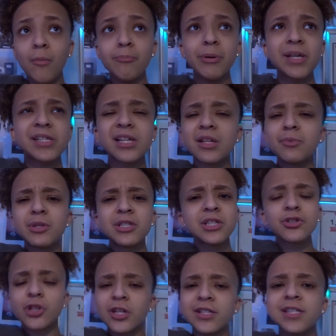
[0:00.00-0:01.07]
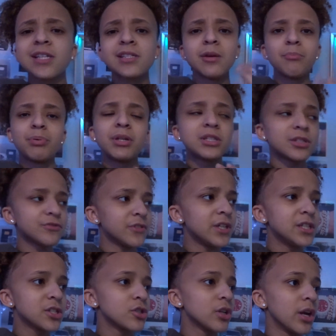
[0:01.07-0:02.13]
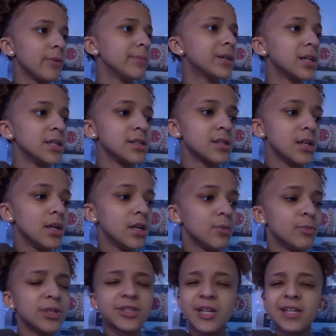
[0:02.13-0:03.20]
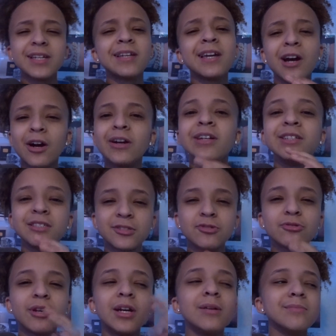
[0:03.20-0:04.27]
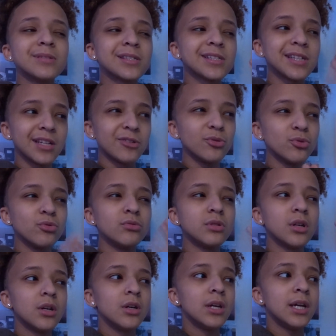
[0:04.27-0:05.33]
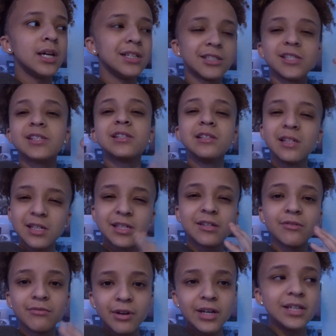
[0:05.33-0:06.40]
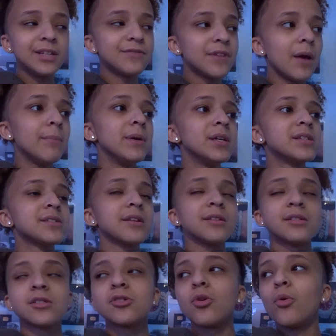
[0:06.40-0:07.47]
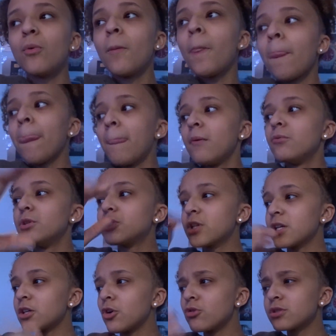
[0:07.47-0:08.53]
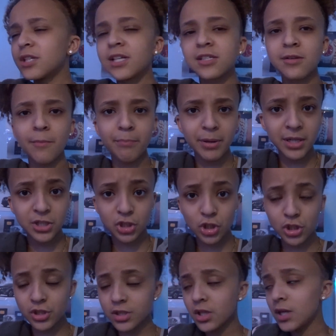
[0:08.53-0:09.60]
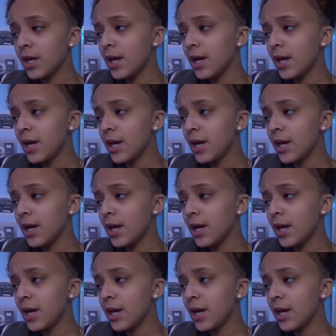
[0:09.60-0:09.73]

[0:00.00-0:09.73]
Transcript: Basically, we just trying to take some pictures for Instagram because we trying to get our Instagram settled and just looking right, if that makes sense. So we trying to go take some pictures